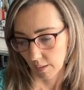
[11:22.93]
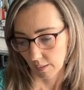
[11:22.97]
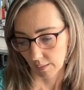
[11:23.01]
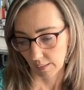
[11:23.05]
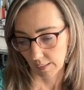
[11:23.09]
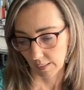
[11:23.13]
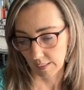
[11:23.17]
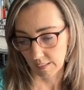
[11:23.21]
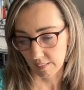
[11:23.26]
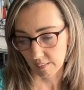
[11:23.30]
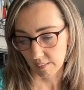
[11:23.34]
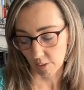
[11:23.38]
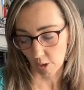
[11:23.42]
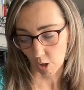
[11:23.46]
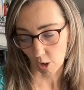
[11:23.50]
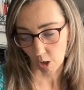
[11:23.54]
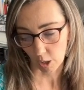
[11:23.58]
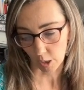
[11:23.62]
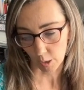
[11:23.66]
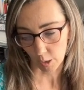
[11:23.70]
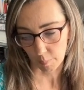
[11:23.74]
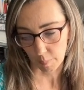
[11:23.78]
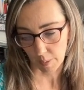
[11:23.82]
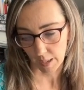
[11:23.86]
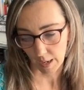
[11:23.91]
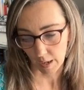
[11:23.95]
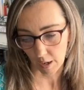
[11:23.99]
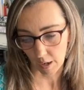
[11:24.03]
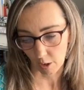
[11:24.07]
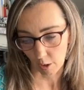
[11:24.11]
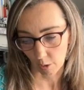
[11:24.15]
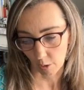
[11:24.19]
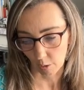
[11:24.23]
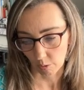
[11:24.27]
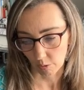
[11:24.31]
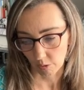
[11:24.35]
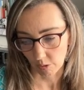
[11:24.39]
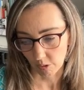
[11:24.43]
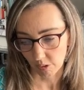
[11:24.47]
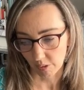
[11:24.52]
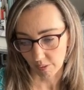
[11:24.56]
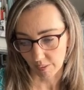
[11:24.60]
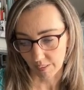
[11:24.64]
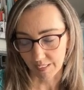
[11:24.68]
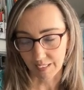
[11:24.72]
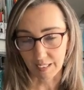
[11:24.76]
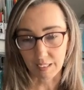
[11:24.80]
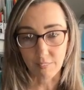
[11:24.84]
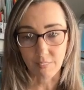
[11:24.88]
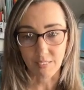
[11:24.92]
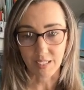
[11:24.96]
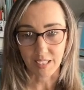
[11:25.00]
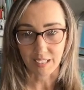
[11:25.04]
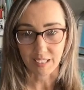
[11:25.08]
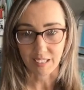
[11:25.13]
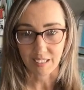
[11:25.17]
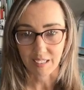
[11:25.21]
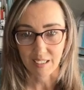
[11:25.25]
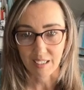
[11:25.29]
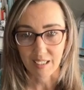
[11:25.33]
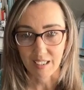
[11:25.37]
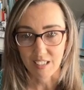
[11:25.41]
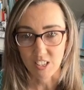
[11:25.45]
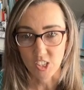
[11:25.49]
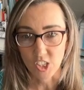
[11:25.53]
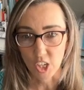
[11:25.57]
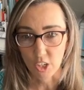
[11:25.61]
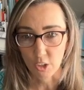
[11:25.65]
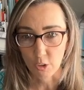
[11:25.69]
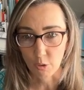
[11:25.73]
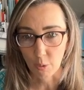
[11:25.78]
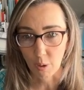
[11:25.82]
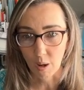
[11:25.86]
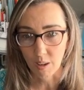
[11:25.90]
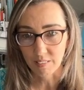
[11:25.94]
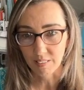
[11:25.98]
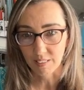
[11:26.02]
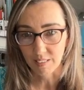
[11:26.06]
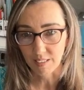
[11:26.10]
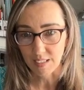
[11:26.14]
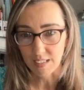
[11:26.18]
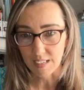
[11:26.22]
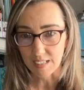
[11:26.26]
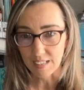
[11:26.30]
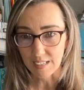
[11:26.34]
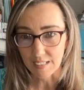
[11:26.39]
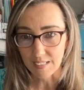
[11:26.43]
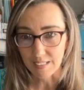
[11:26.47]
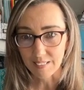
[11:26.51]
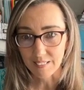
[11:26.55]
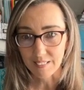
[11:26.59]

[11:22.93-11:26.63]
Let's talk about giving and generosity.